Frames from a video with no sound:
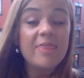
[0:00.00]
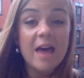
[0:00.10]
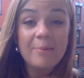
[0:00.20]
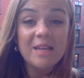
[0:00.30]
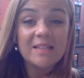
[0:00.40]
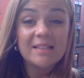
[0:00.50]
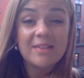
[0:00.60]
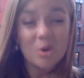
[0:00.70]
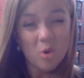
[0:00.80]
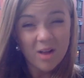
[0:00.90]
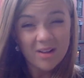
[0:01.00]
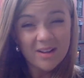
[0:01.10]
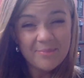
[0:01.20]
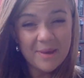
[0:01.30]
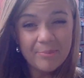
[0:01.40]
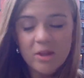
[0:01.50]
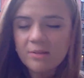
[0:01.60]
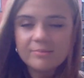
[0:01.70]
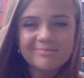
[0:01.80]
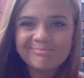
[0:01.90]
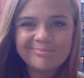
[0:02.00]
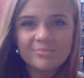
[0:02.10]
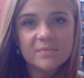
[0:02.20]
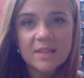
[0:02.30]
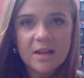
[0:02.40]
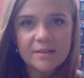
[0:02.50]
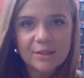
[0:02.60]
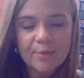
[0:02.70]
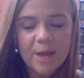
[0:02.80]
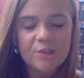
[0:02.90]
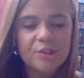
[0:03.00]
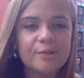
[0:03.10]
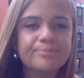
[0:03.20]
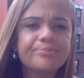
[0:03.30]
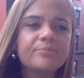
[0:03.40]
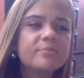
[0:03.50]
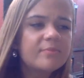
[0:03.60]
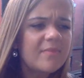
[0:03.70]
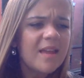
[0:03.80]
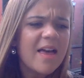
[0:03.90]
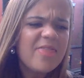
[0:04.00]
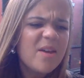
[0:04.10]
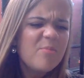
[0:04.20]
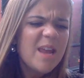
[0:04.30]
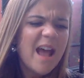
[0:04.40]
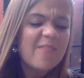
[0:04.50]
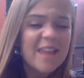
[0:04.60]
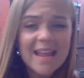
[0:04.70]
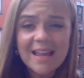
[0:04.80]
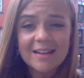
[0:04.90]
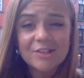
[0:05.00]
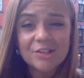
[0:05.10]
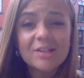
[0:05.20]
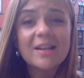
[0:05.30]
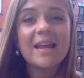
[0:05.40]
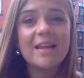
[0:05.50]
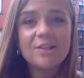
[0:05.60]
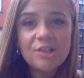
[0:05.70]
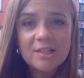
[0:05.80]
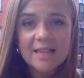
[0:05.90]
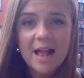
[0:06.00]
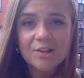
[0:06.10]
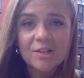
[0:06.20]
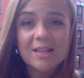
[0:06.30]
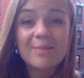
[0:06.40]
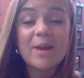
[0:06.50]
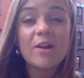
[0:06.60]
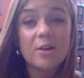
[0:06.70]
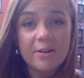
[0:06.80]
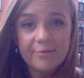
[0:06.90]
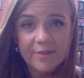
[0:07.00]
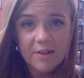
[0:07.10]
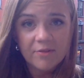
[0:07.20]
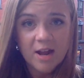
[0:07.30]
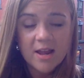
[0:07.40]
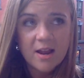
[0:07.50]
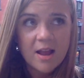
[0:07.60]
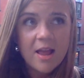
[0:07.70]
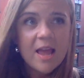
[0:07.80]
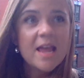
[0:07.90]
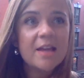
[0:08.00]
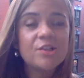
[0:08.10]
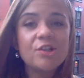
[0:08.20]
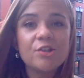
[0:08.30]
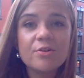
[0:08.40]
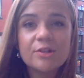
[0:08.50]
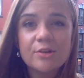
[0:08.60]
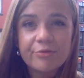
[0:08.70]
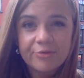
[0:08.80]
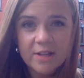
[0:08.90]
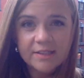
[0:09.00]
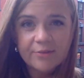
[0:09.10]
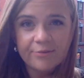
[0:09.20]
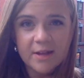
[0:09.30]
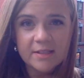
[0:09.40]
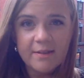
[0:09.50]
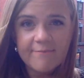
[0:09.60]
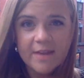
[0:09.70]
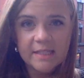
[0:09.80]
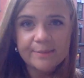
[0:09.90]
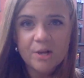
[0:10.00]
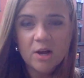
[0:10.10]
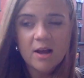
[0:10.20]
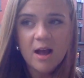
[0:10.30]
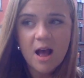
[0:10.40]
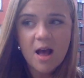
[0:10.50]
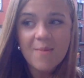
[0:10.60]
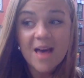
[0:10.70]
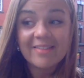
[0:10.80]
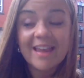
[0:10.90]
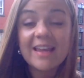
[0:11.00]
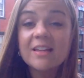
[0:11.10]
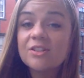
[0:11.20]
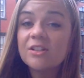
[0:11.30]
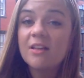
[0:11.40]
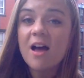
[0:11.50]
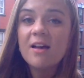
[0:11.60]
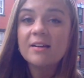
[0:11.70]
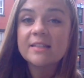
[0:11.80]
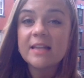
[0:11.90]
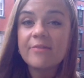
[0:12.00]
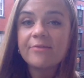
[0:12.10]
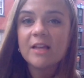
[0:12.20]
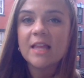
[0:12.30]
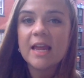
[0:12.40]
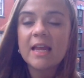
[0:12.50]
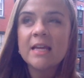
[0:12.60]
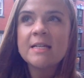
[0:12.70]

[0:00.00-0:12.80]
That being said, the quality of people, not so much. And then we have Hinge. Hinge is actually my current favorite. Hinge shows you friends of friends on Facebook. I like Hinge a lot because I feel like